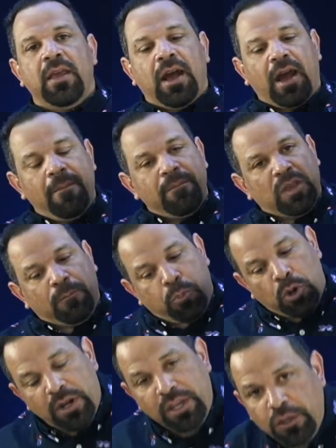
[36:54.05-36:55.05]
I'm
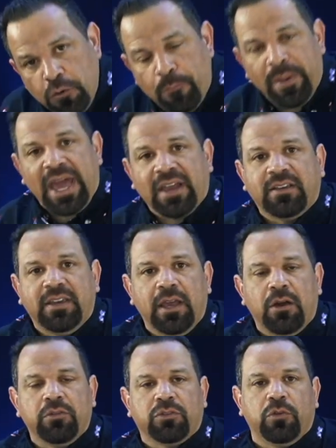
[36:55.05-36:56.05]
putting you back
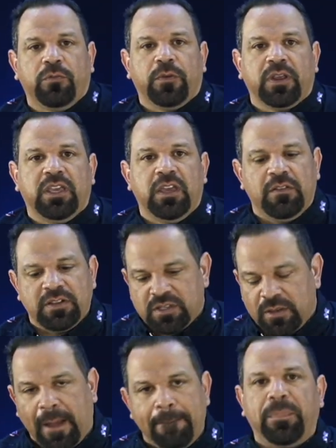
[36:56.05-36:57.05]
down through forgiveness,
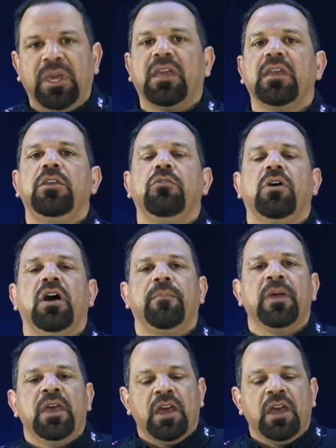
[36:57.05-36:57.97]
not picking you up.